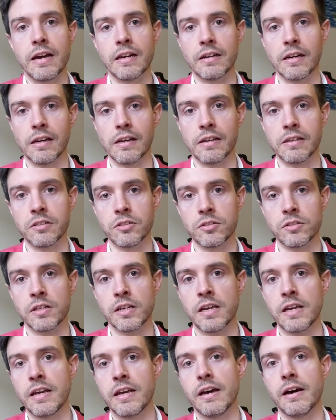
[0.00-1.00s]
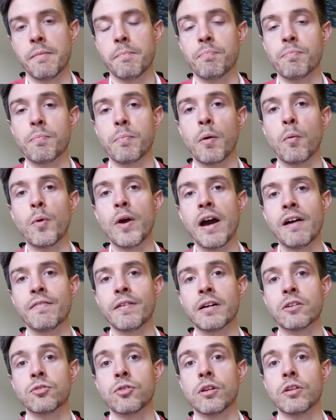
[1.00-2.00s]
analyzed. Um, but we have
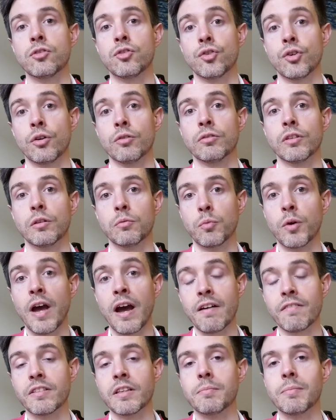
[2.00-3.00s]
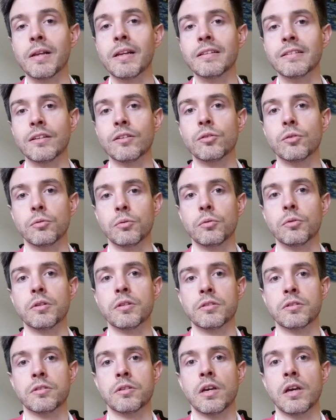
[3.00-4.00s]
actually shown that we have the ability to do
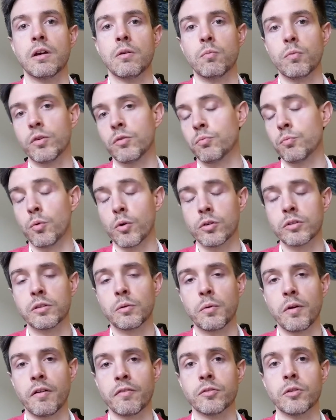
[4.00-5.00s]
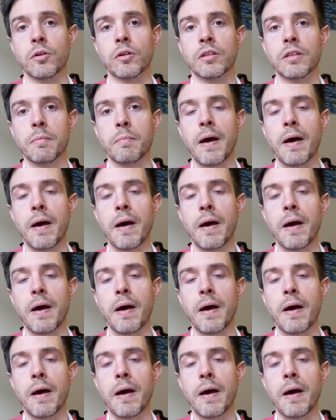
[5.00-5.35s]
this with work that we have done in the